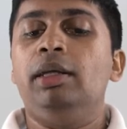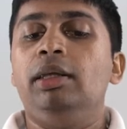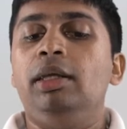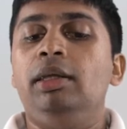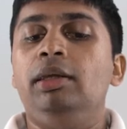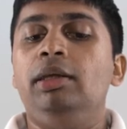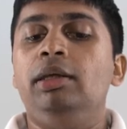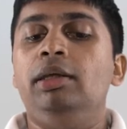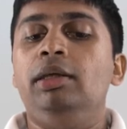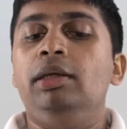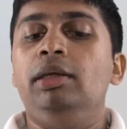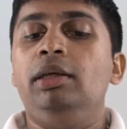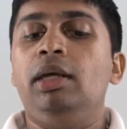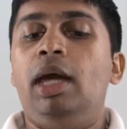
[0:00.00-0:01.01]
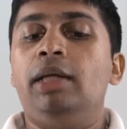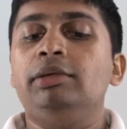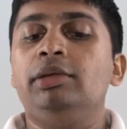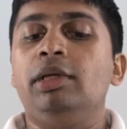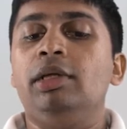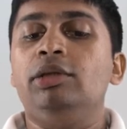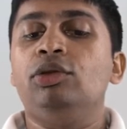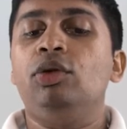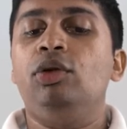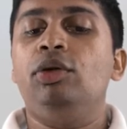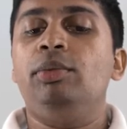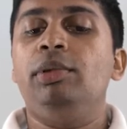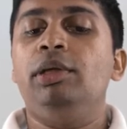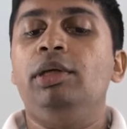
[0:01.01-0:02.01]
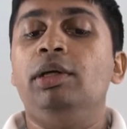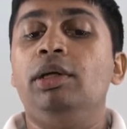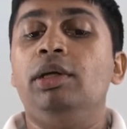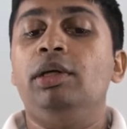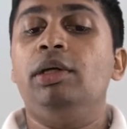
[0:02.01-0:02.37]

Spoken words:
Then the answer is going to be